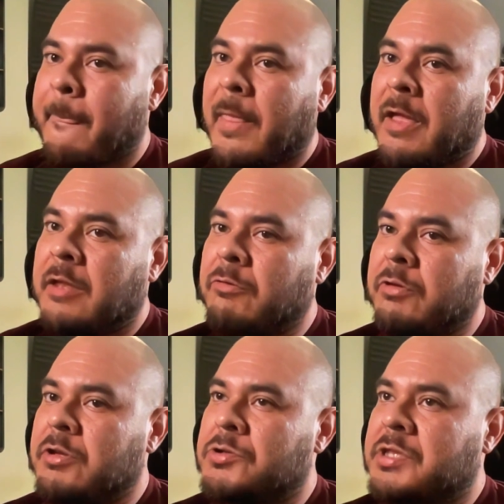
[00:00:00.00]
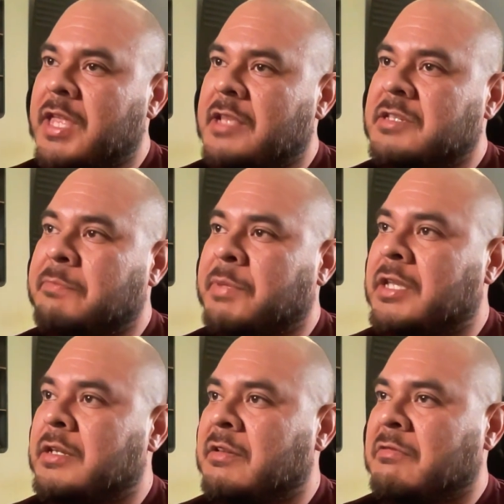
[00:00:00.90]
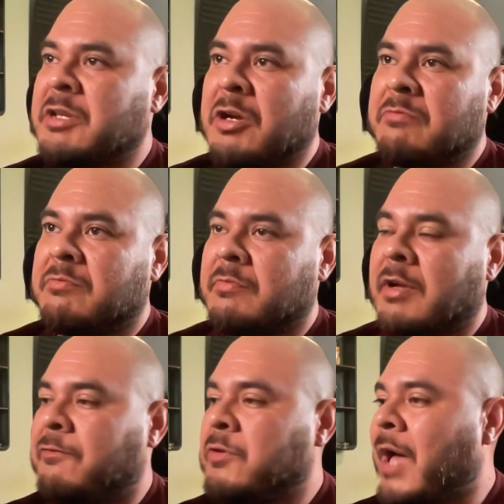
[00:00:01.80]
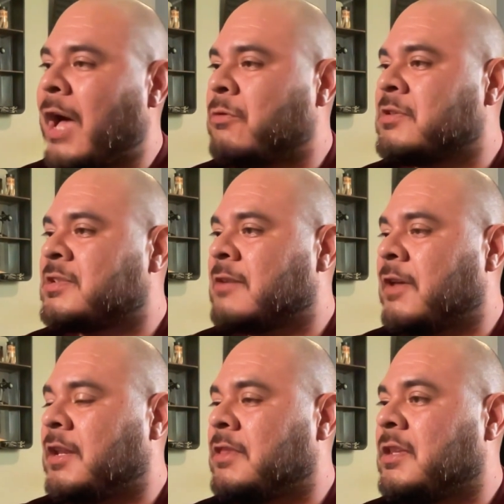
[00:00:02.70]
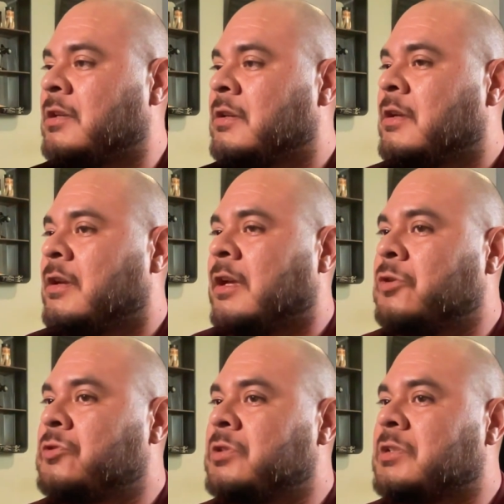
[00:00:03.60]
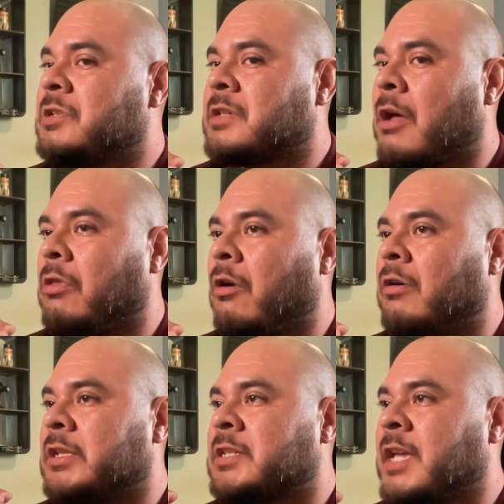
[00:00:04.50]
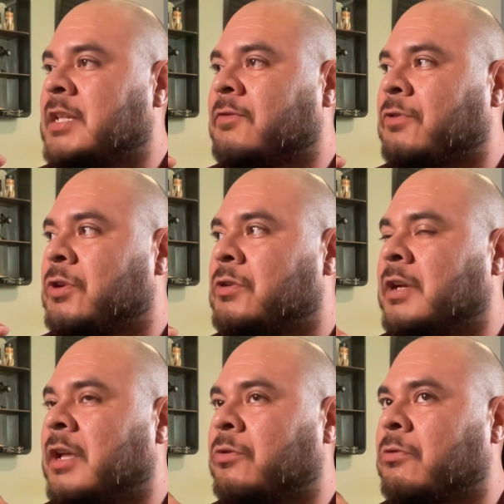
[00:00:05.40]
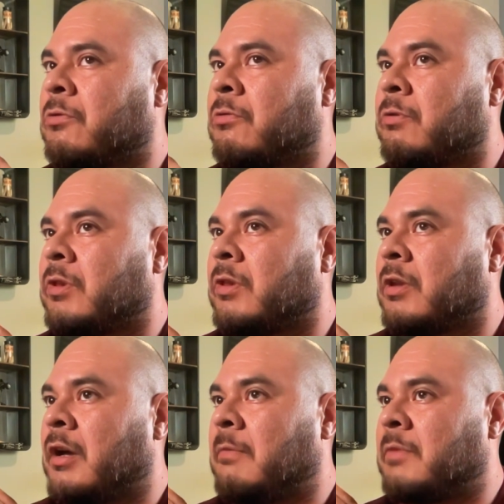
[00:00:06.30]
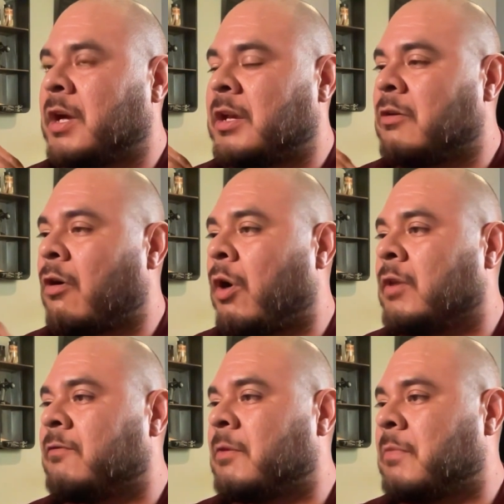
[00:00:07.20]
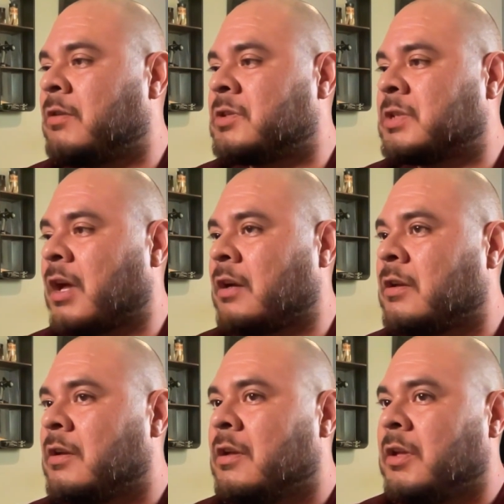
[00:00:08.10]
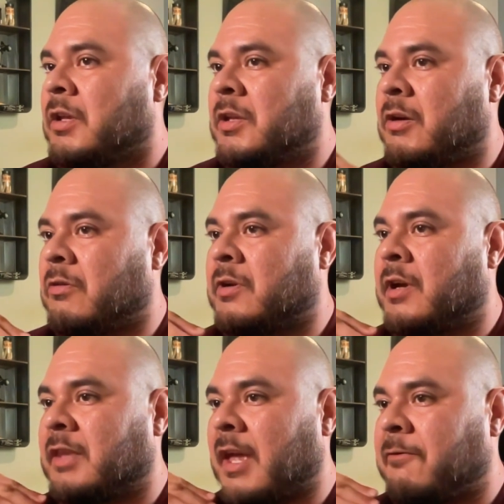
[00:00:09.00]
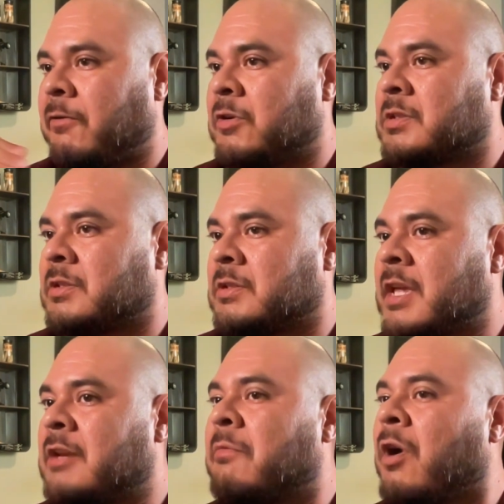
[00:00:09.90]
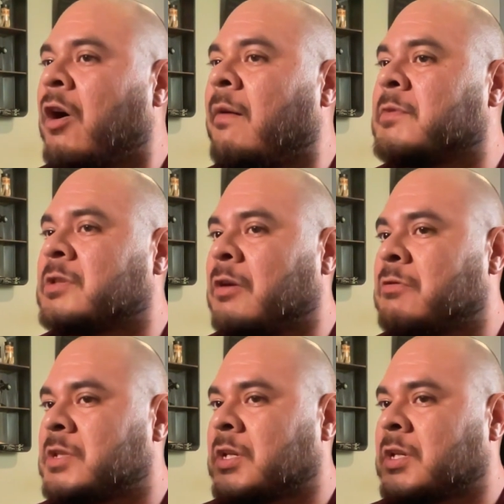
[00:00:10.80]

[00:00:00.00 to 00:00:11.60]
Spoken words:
It only usually ends up being, a few hours, if anything. It usually just how long it takes for you to get through cutting all of the mother stock. You cut that first set of moms, those